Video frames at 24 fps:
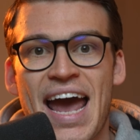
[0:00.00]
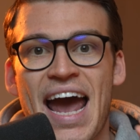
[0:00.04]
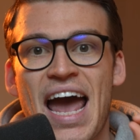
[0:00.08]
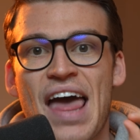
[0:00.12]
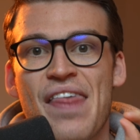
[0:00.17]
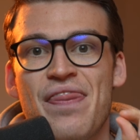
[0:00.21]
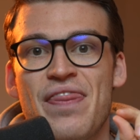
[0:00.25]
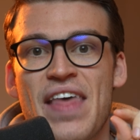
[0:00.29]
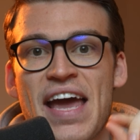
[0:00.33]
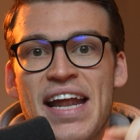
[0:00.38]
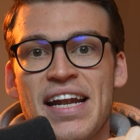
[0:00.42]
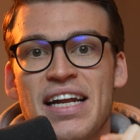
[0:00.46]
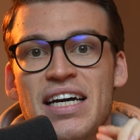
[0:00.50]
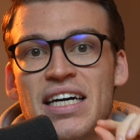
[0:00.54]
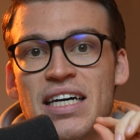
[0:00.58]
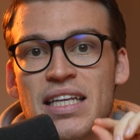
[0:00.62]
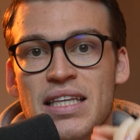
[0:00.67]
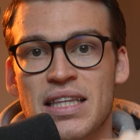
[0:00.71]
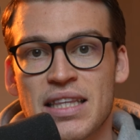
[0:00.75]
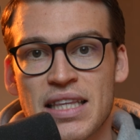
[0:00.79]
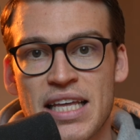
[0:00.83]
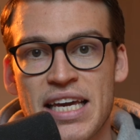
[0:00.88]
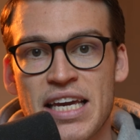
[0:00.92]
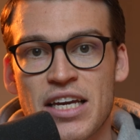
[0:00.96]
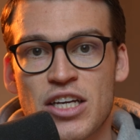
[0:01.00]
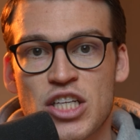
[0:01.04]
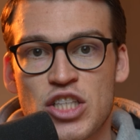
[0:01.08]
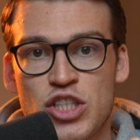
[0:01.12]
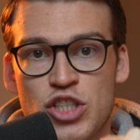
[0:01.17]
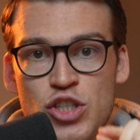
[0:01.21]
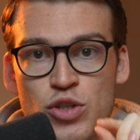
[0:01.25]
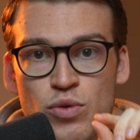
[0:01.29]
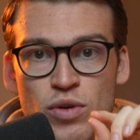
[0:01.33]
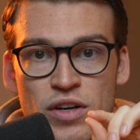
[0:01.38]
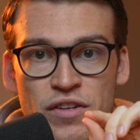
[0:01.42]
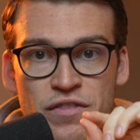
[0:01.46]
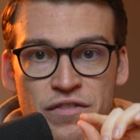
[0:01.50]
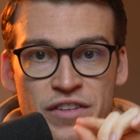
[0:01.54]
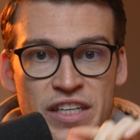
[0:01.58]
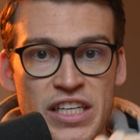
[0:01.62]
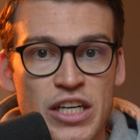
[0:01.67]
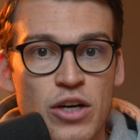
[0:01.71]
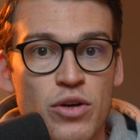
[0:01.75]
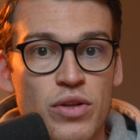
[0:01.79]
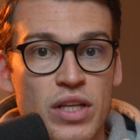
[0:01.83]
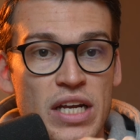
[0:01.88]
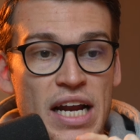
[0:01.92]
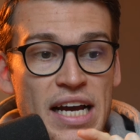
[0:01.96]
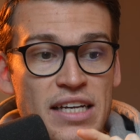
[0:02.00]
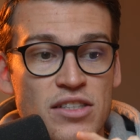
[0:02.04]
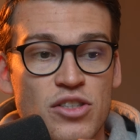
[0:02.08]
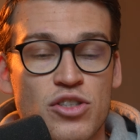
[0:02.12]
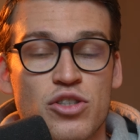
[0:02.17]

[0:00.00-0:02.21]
and then a link to a video that I